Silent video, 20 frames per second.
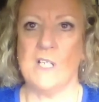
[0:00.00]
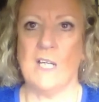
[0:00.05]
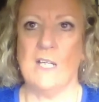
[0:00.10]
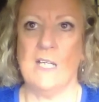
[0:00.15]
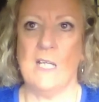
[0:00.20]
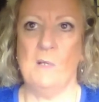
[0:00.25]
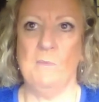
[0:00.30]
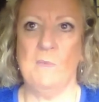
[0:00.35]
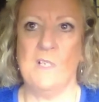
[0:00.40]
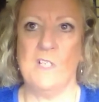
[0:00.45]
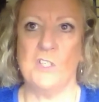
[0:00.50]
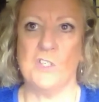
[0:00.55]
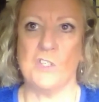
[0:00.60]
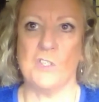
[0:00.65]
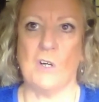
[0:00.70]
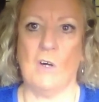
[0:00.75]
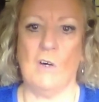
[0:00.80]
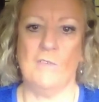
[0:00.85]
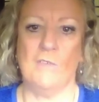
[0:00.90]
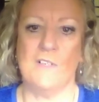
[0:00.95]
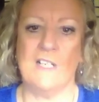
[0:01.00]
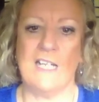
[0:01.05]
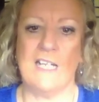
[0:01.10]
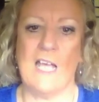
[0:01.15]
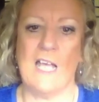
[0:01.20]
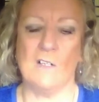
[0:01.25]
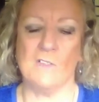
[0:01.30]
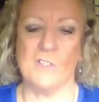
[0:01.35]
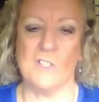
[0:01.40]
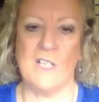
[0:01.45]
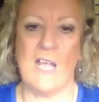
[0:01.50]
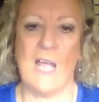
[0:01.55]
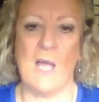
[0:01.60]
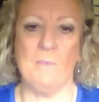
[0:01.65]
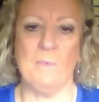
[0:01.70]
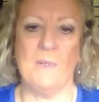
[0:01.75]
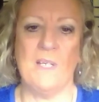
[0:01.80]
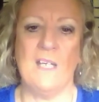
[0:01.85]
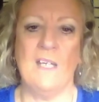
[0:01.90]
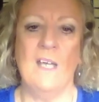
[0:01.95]
an image of an accountant
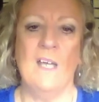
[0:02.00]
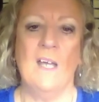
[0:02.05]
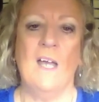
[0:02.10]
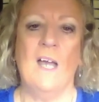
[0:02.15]
happy,